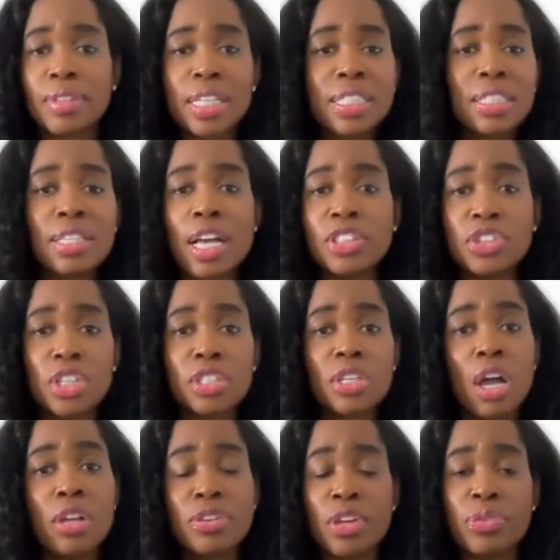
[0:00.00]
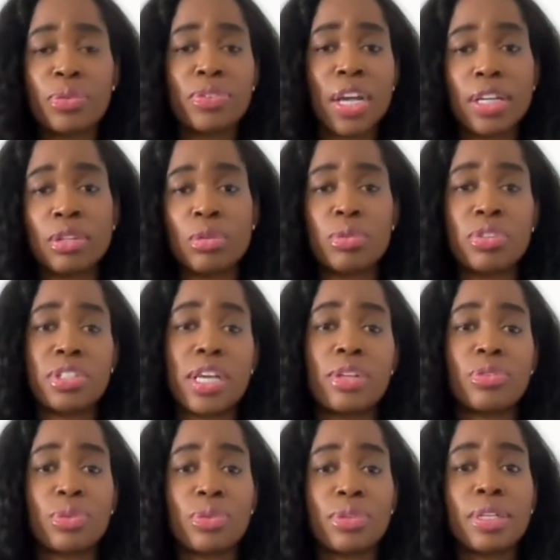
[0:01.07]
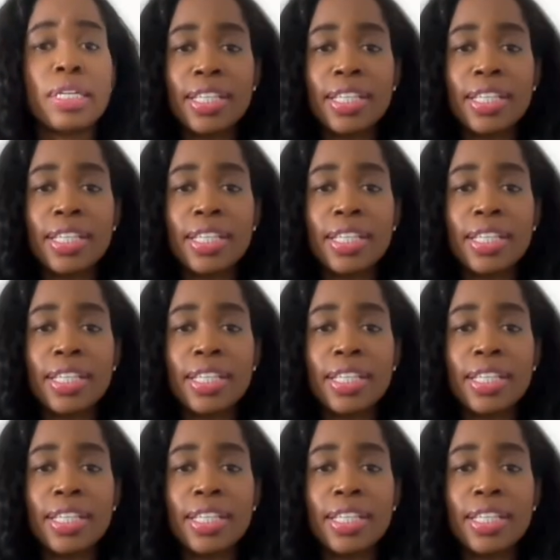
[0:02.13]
It's not just another technical standard.